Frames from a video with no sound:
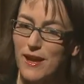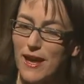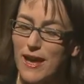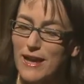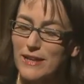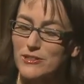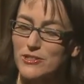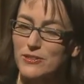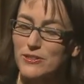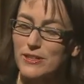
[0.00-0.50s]

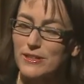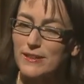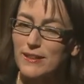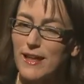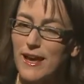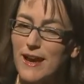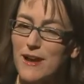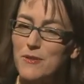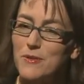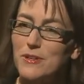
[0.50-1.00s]
actually
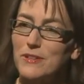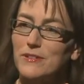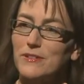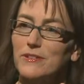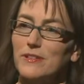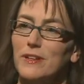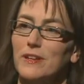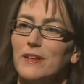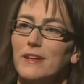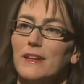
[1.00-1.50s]
allow us
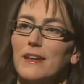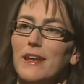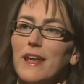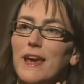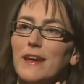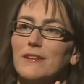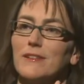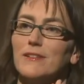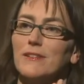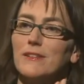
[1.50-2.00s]
to
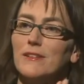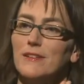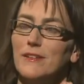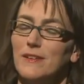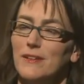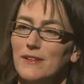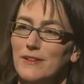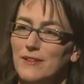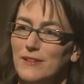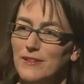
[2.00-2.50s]
connect
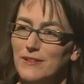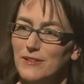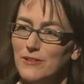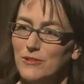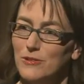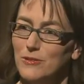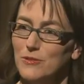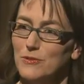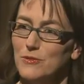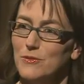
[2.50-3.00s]

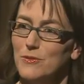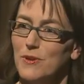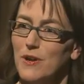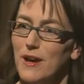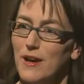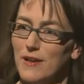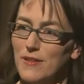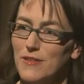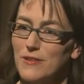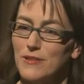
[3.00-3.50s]
to
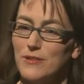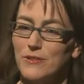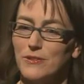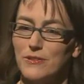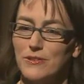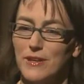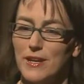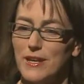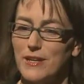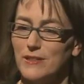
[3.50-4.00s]

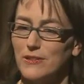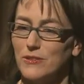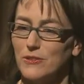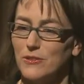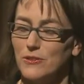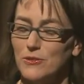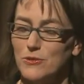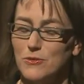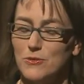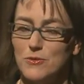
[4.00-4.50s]
others and
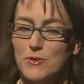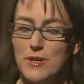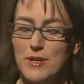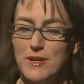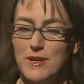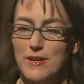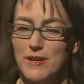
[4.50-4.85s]
to